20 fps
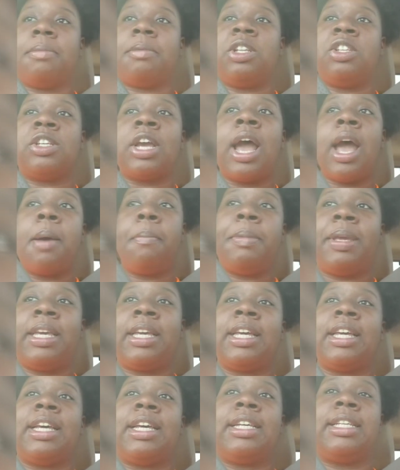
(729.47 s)
to job,
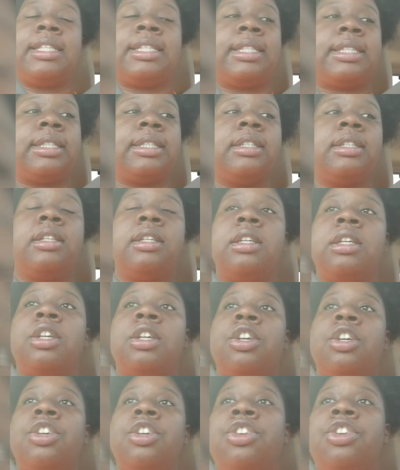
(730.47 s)
because
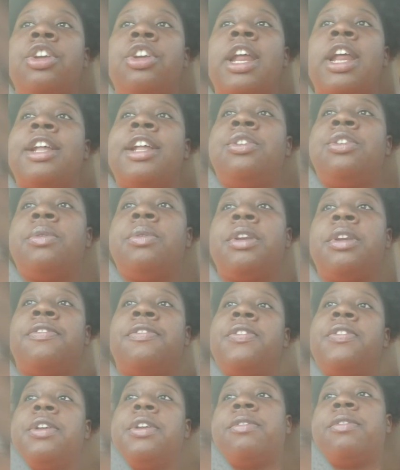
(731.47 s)
you're not doing it
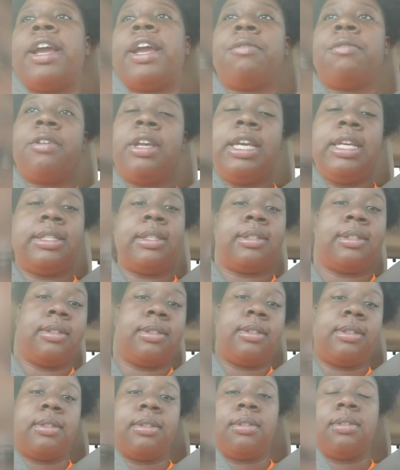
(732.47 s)
for the right reasons.